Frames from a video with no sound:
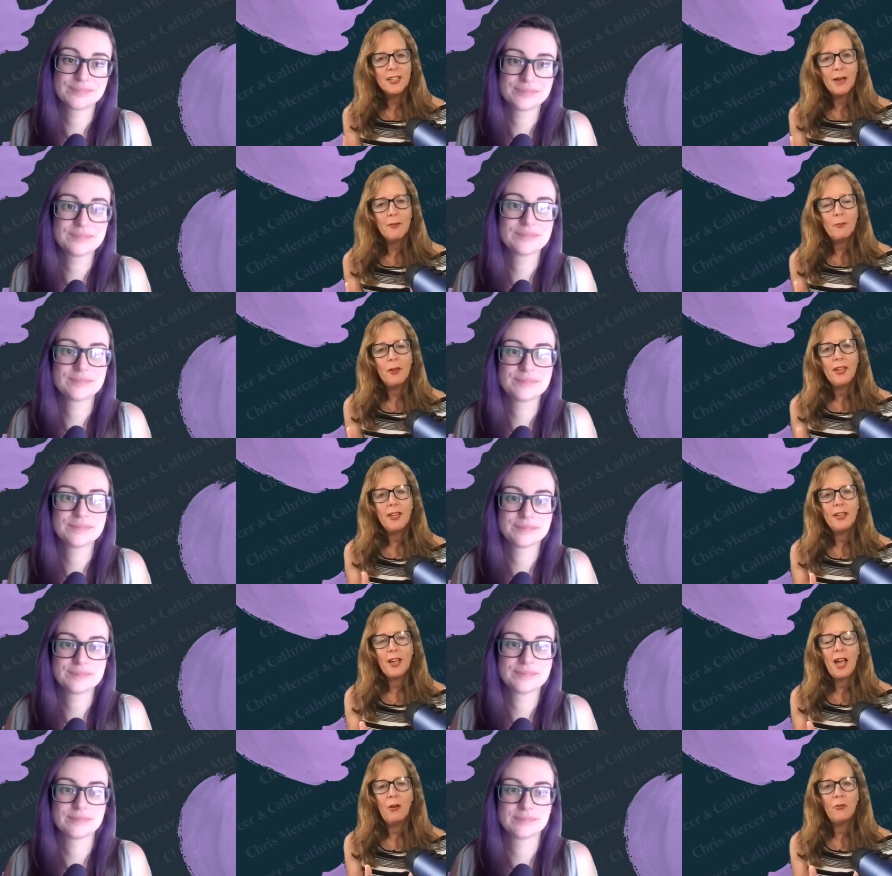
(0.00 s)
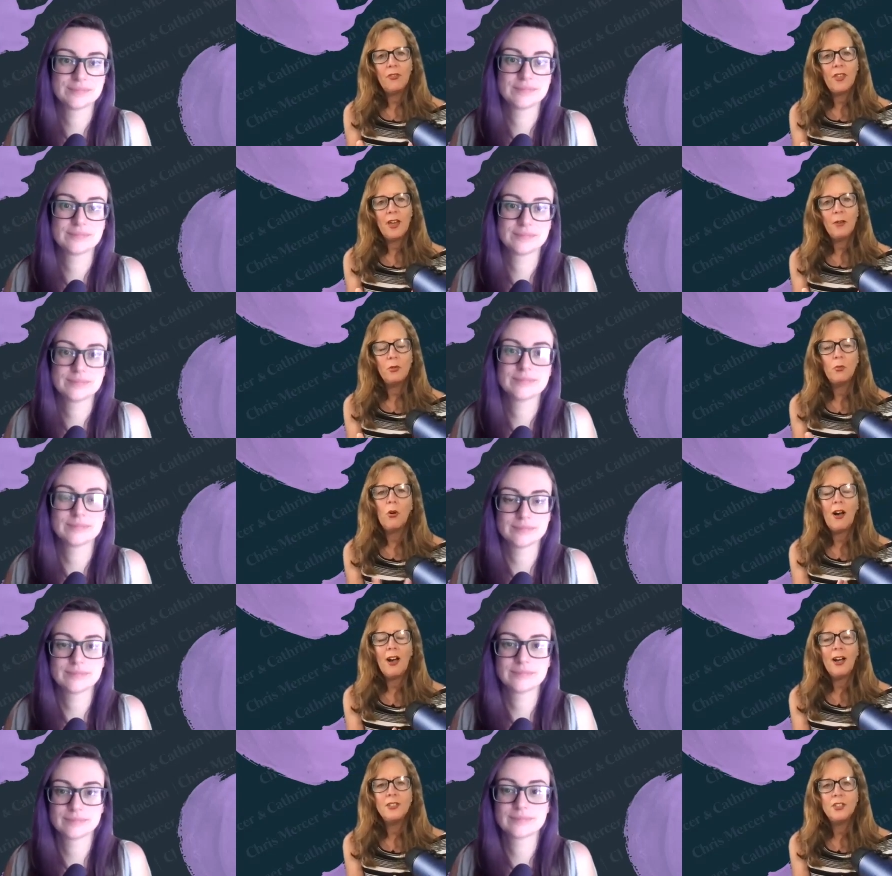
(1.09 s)
Speaker 1: get me out there with what
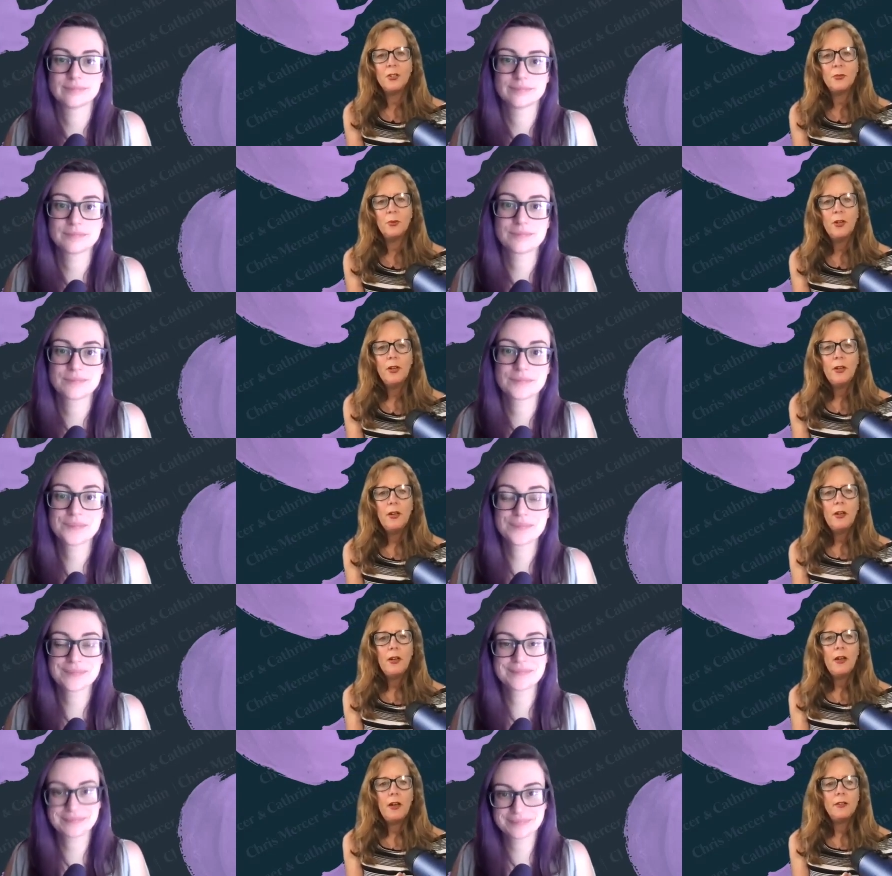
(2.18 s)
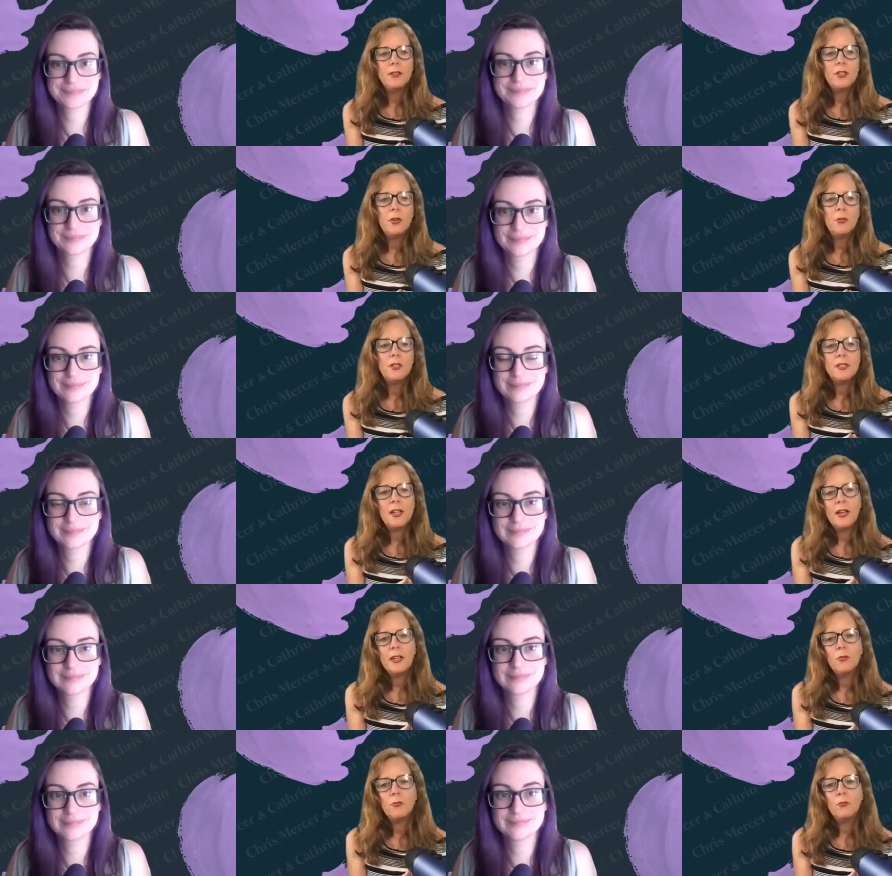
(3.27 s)
I do. So it's
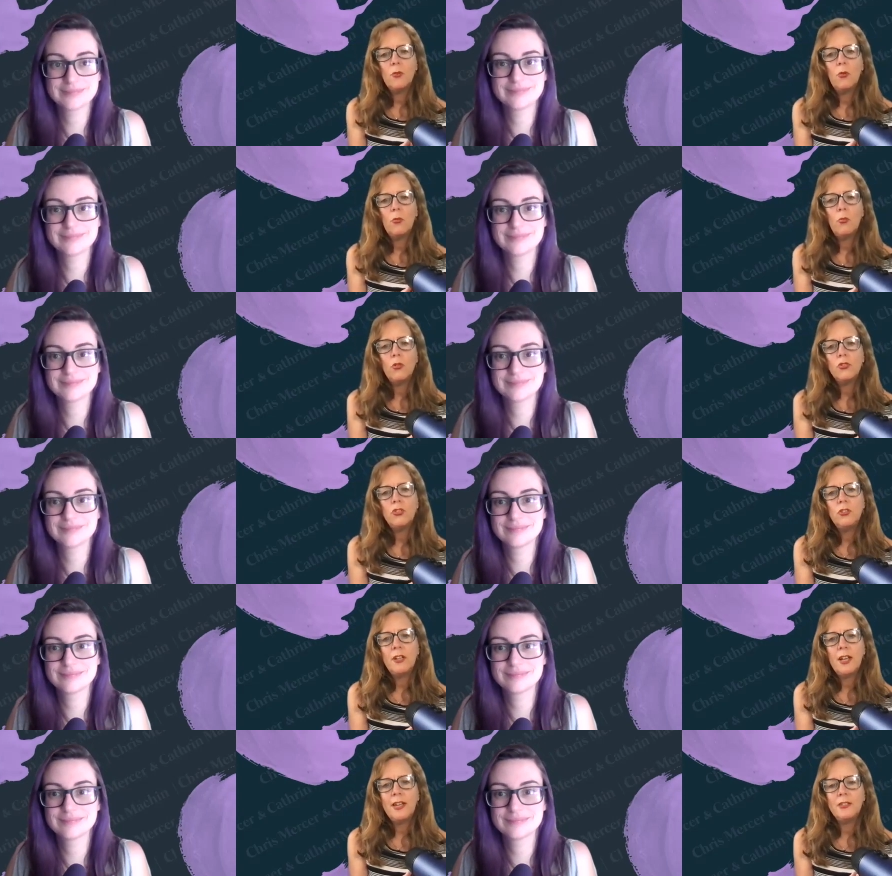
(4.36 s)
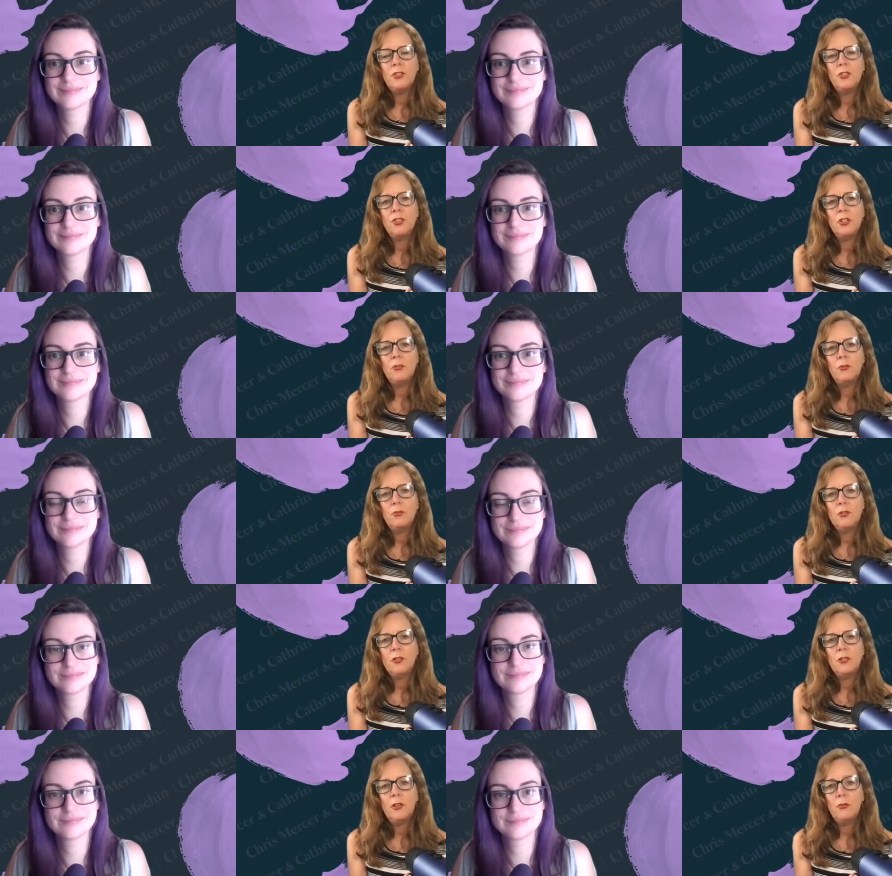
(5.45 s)
like, what do you like to do?
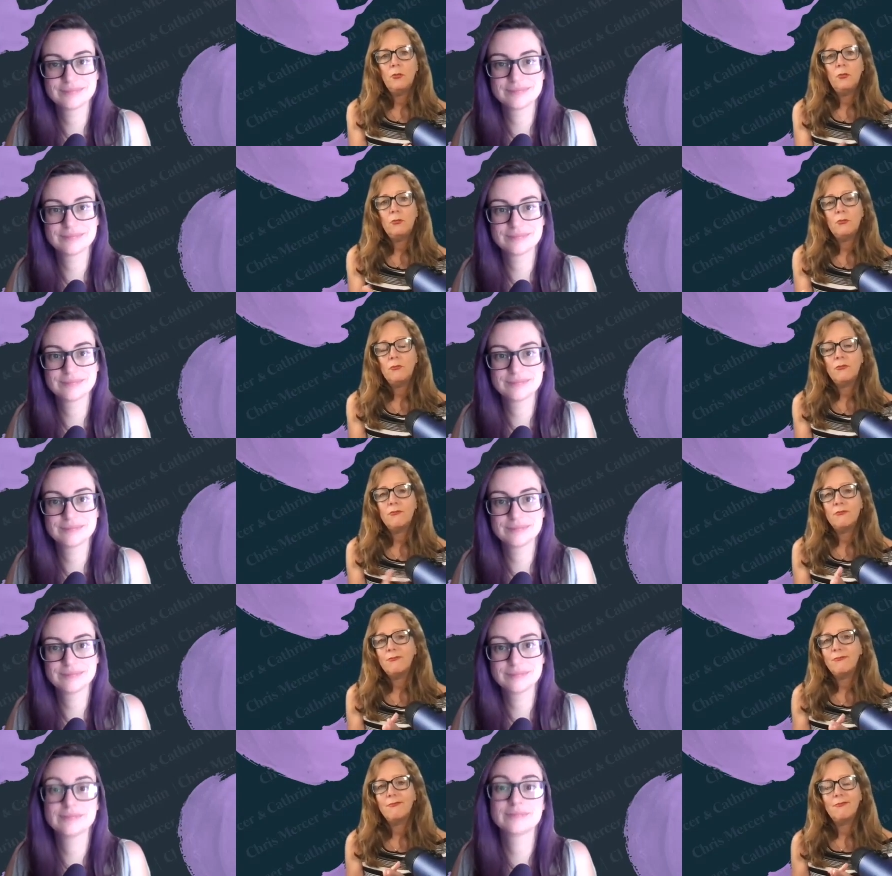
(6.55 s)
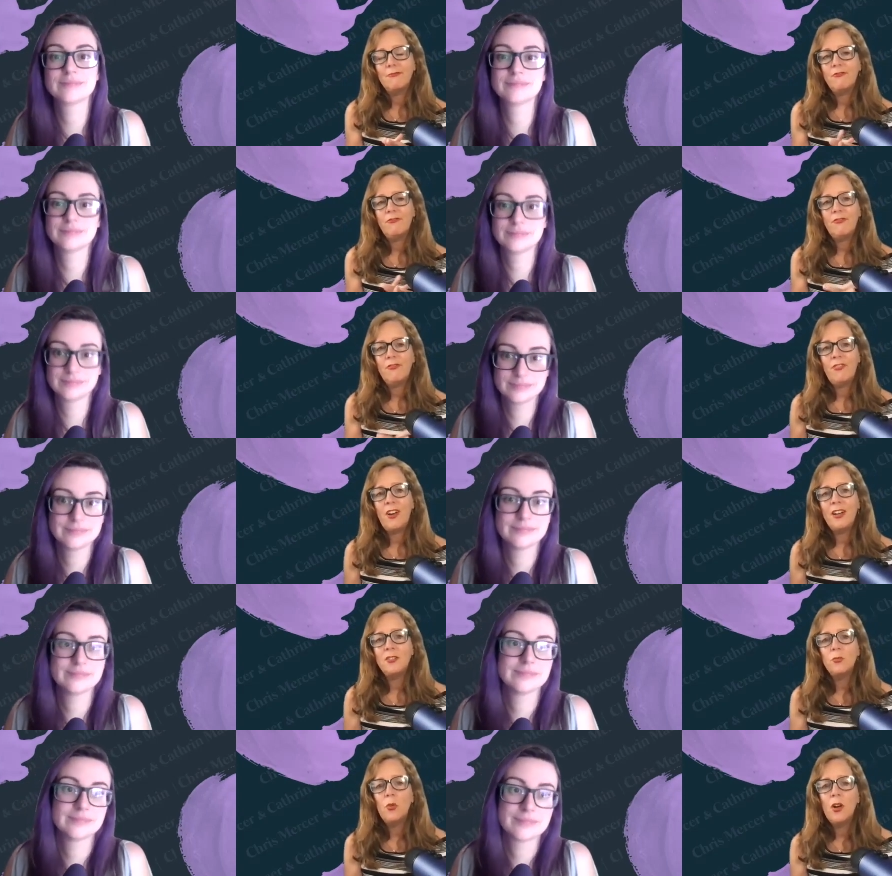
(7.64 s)
You know, mm. find
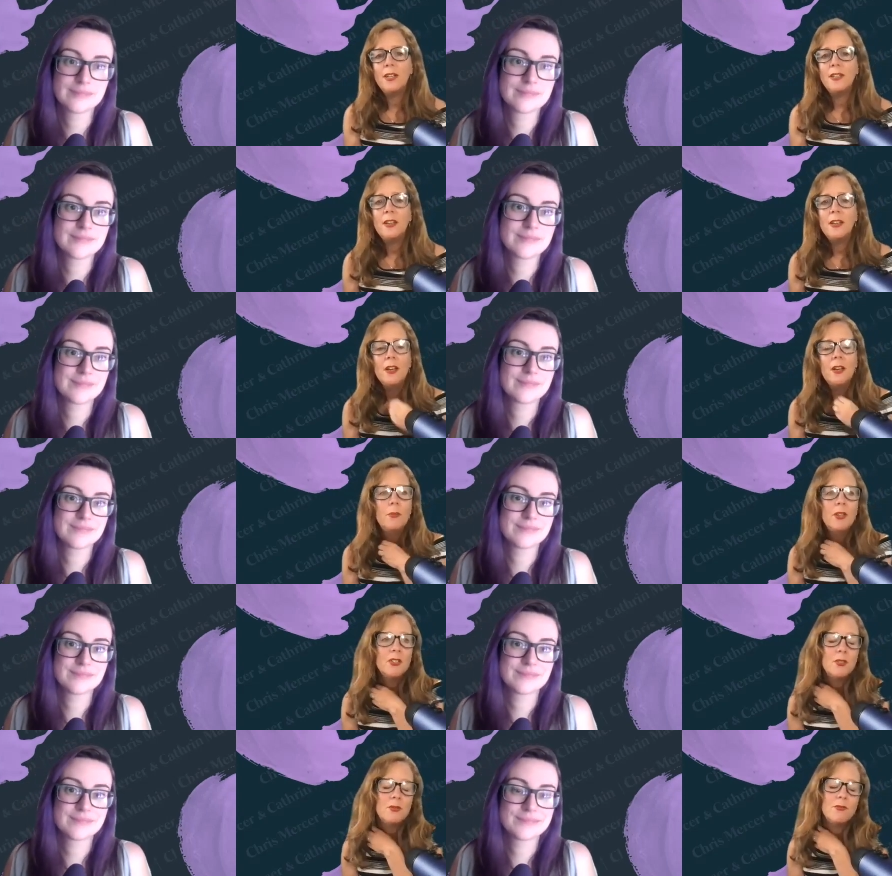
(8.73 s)
a way because